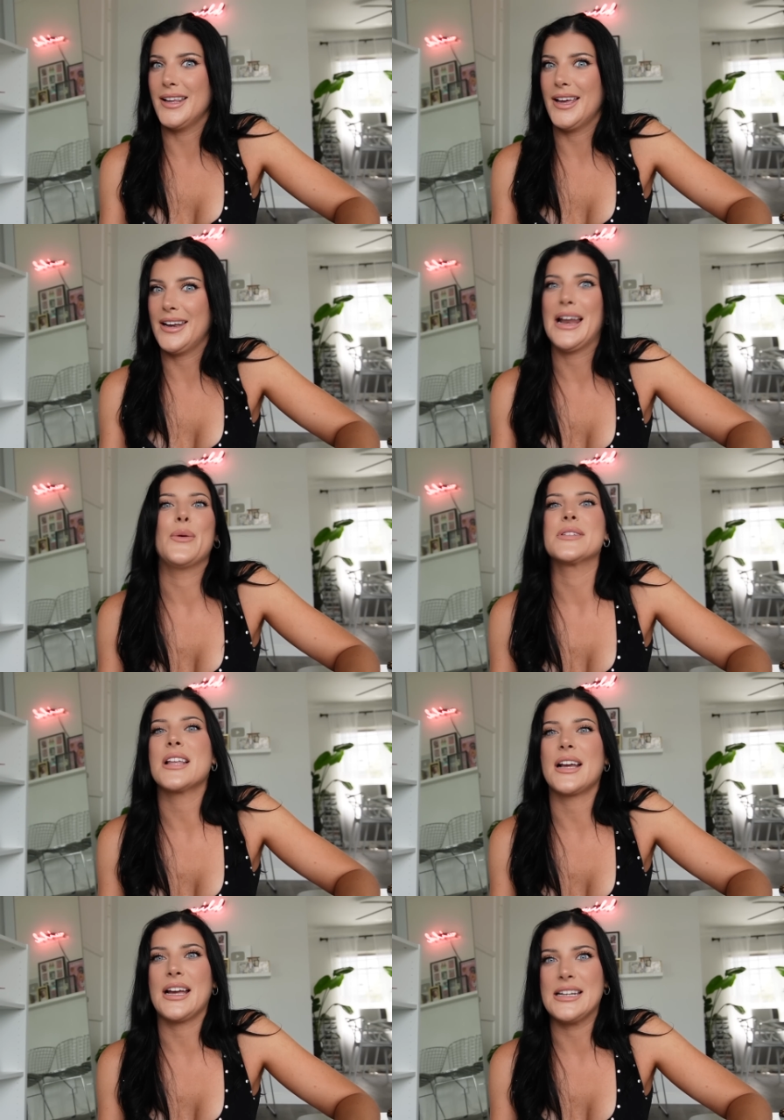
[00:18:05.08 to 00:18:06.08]
in and I was
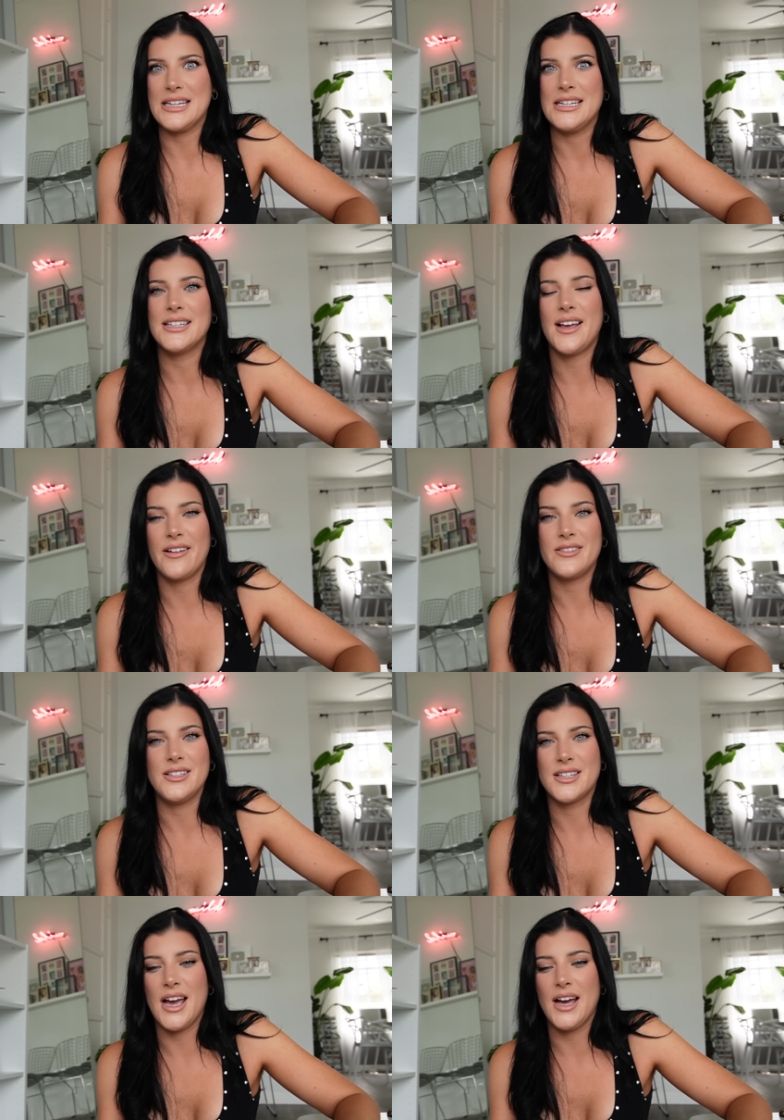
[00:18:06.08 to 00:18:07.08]
like, I need to have
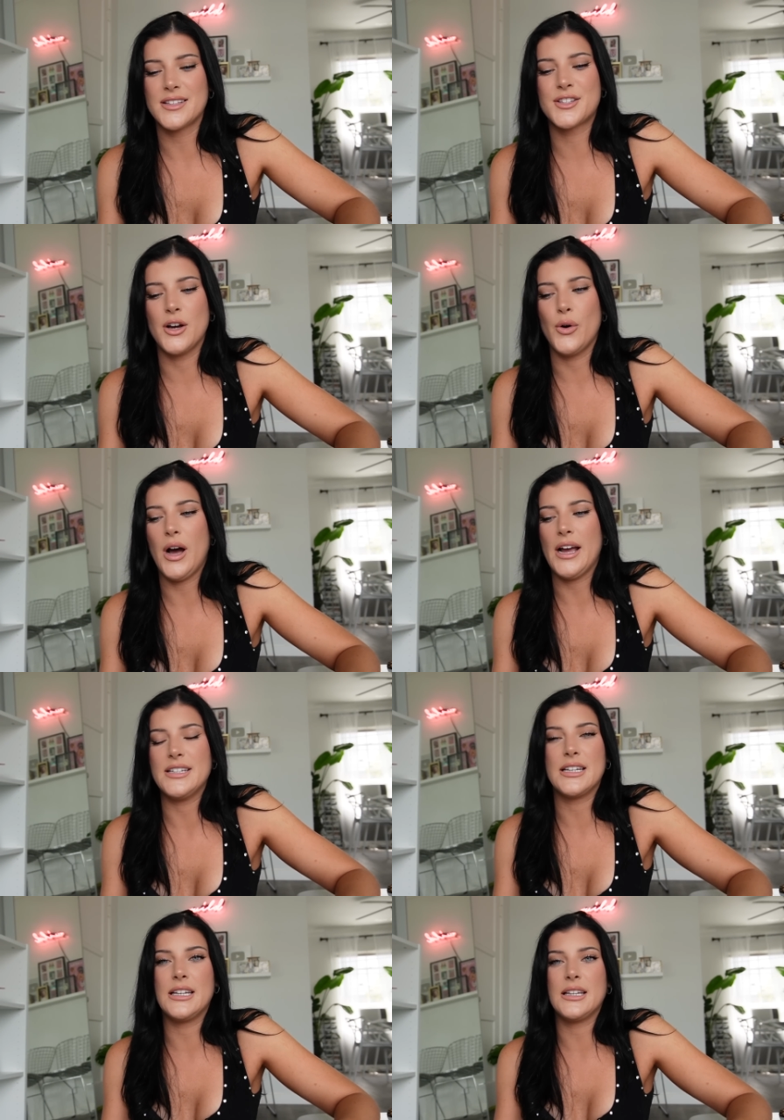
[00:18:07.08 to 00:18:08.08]
these cats. So I
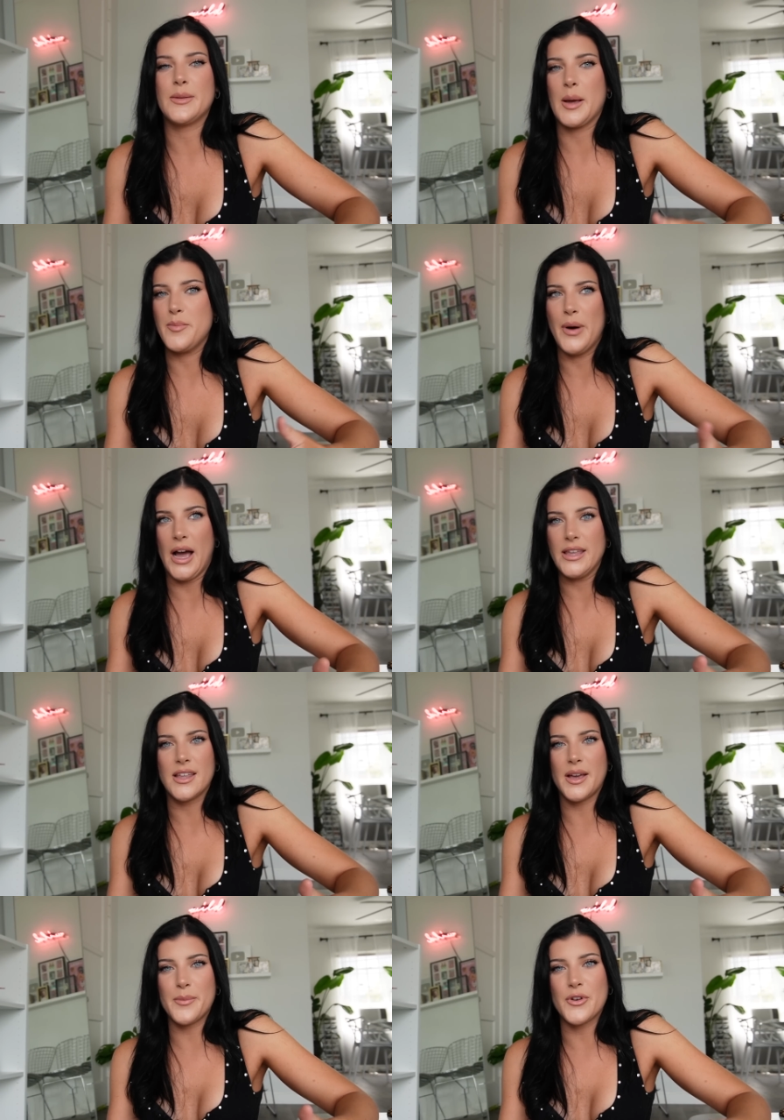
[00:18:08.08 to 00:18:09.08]
didn't like buy
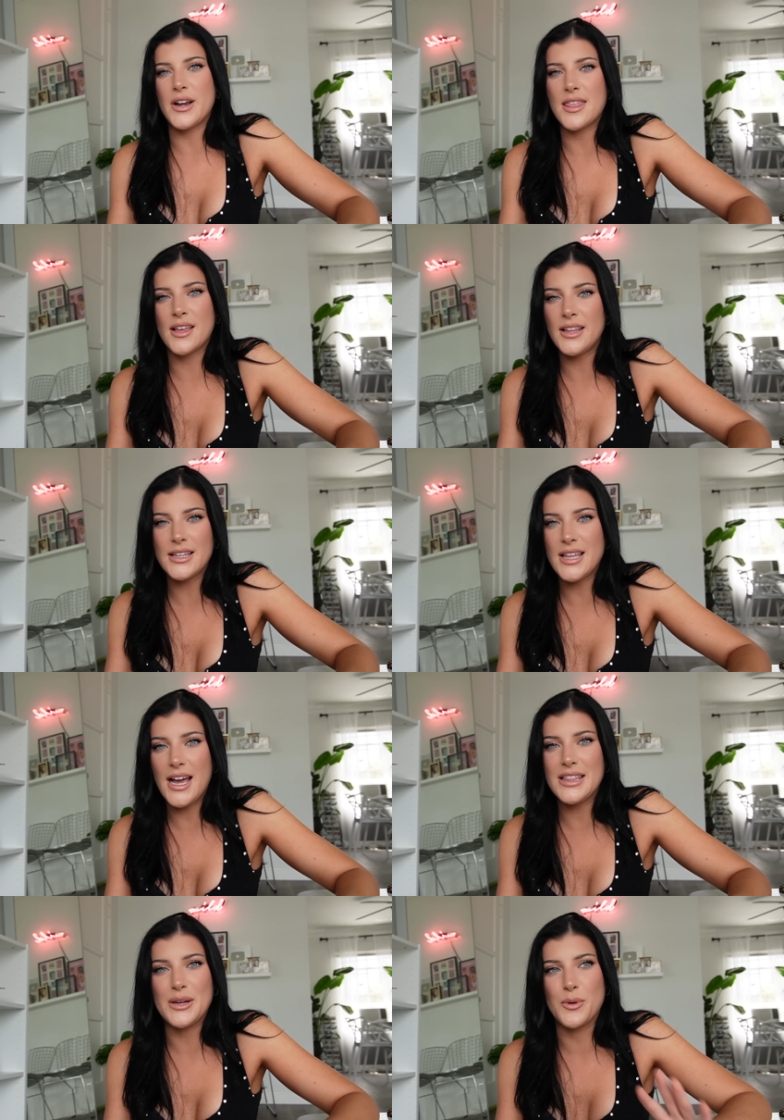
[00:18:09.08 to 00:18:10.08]
them or anything like
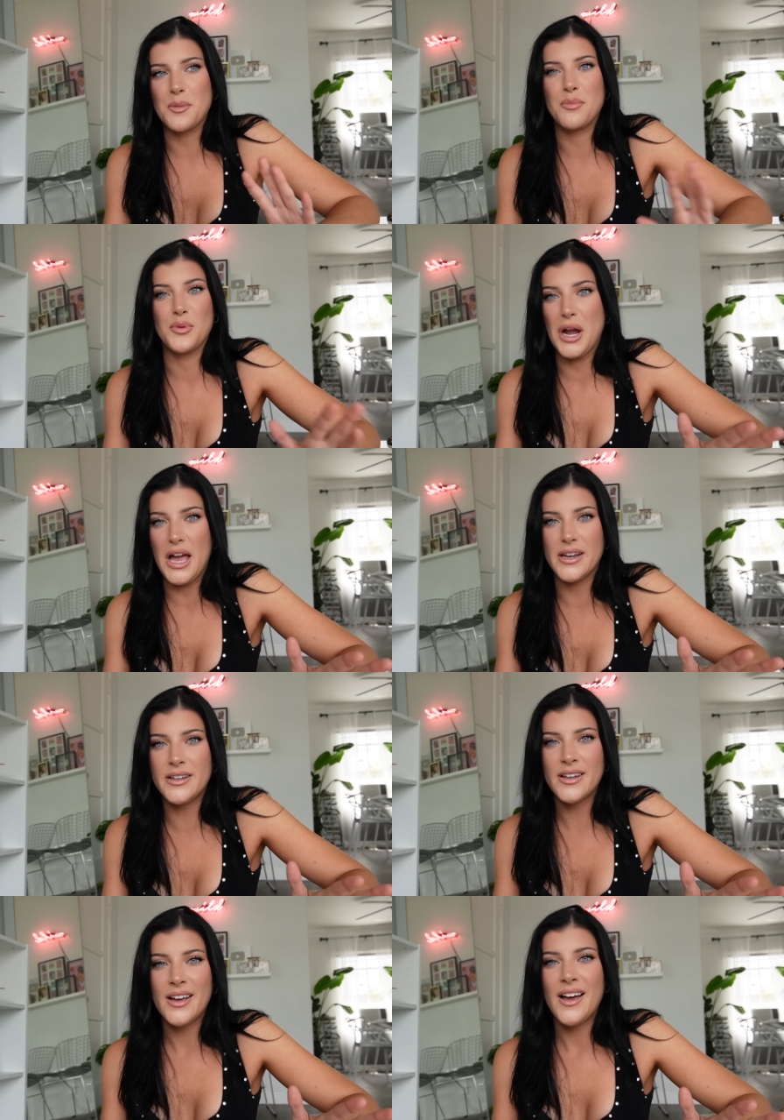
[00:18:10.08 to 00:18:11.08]
that. They weren't bred.